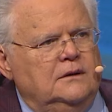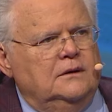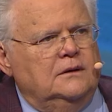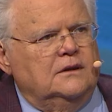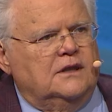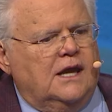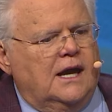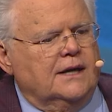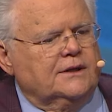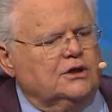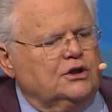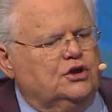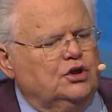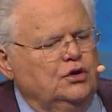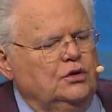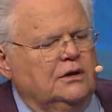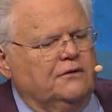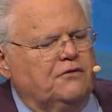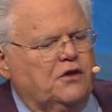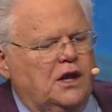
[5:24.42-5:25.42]
The
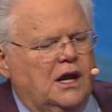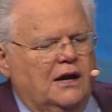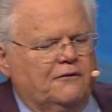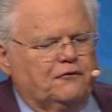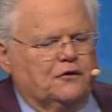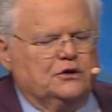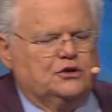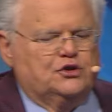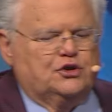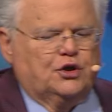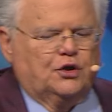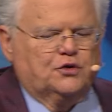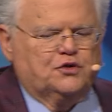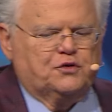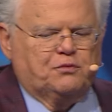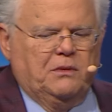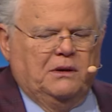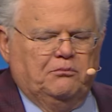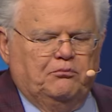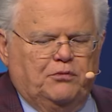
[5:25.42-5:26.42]
attitude of the average
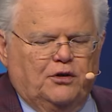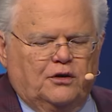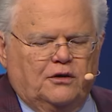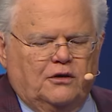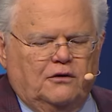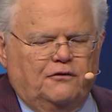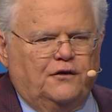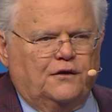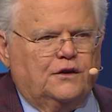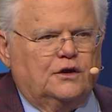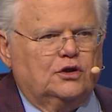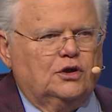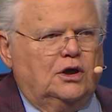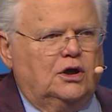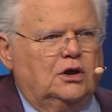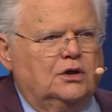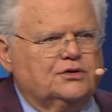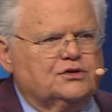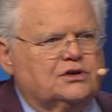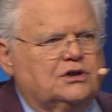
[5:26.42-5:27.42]
church member for the
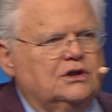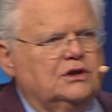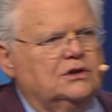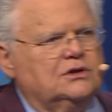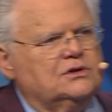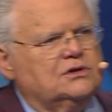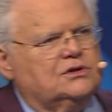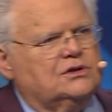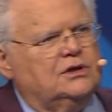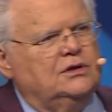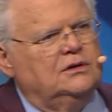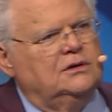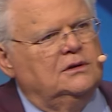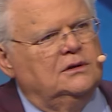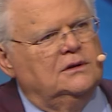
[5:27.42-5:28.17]
lost is